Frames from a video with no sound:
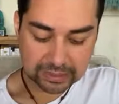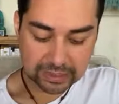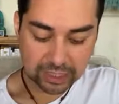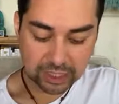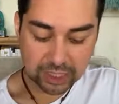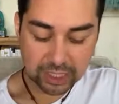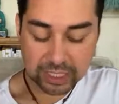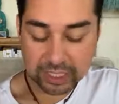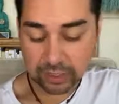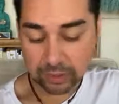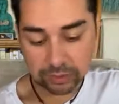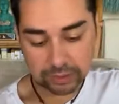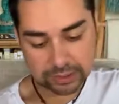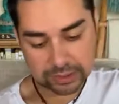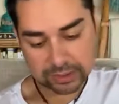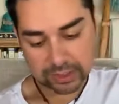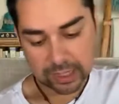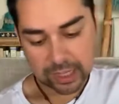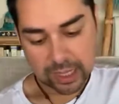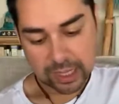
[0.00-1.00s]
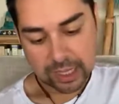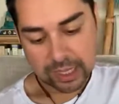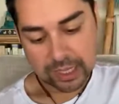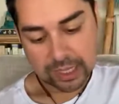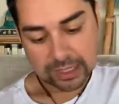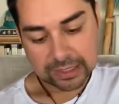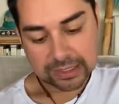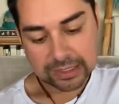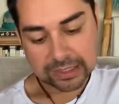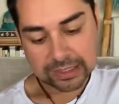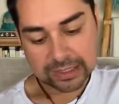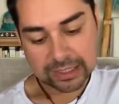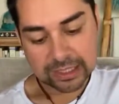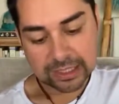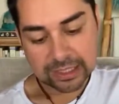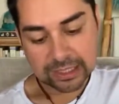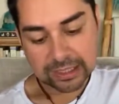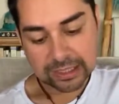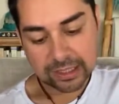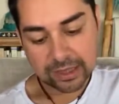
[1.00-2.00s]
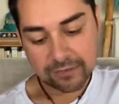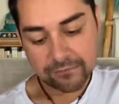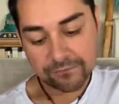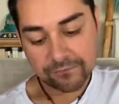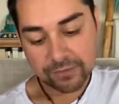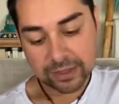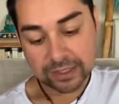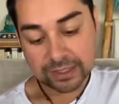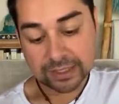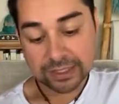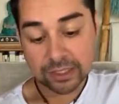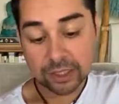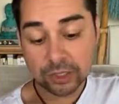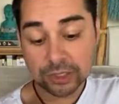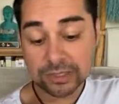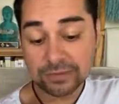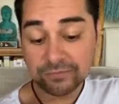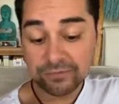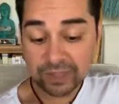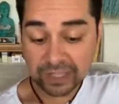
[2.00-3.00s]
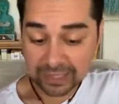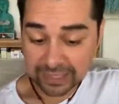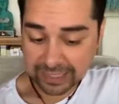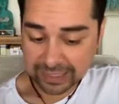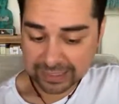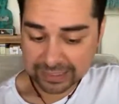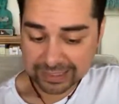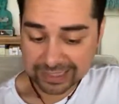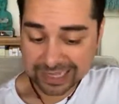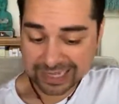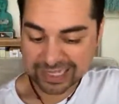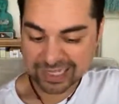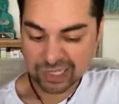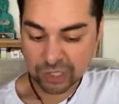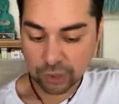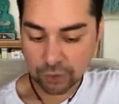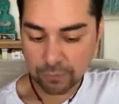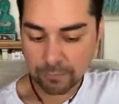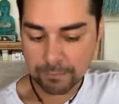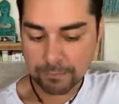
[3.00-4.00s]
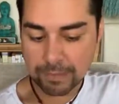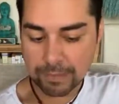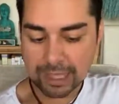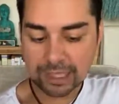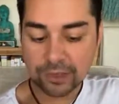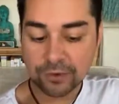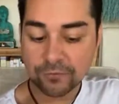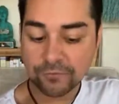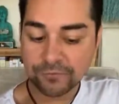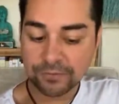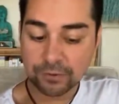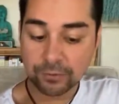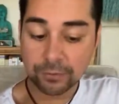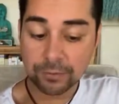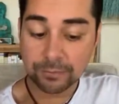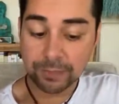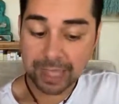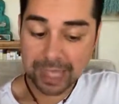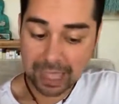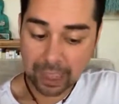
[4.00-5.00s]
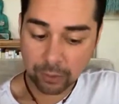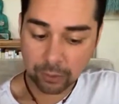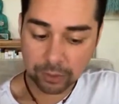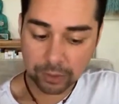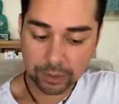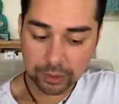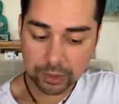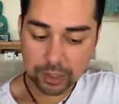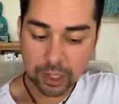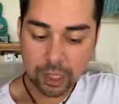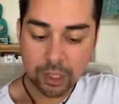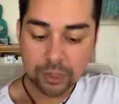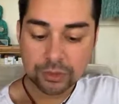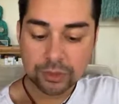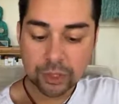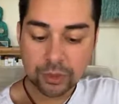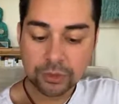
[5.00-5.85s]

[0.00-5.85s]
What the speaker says: it's the guilt. It's those feelings that don't make you feel empowered.